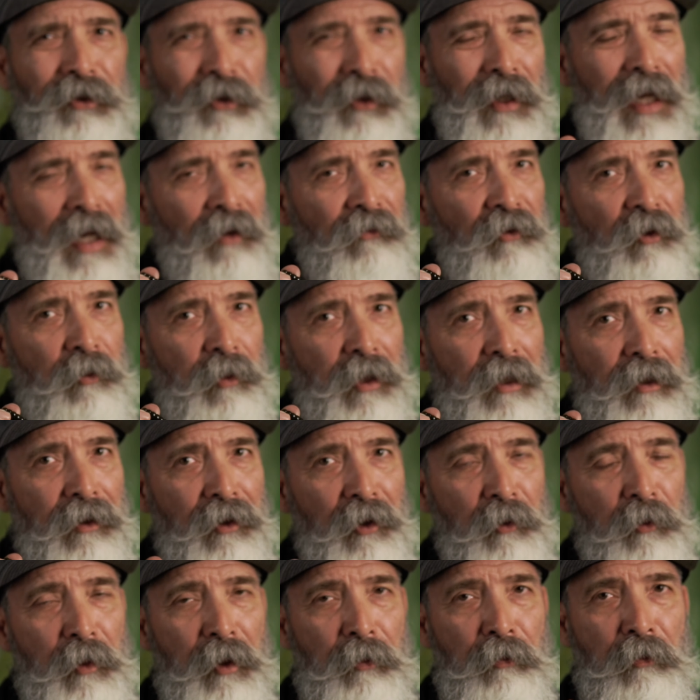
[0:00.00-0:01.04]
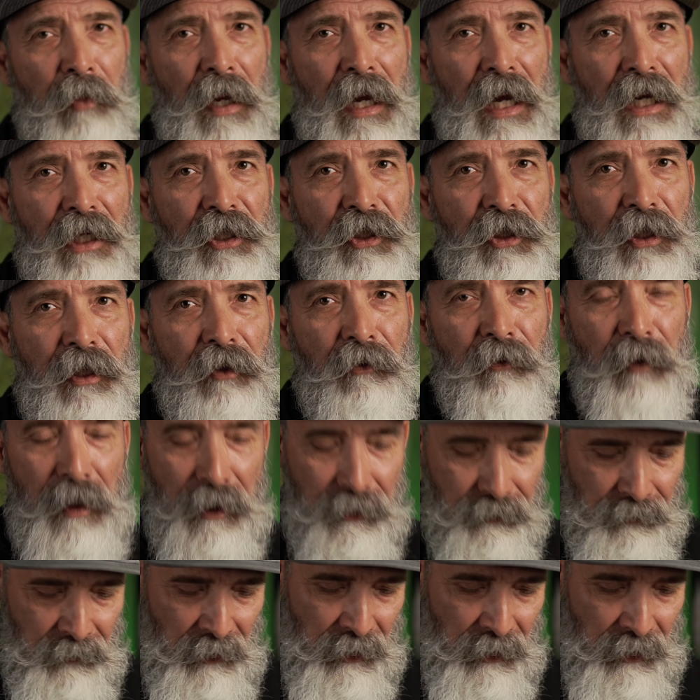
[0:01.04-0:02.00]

So you have to be a little bit patient, right?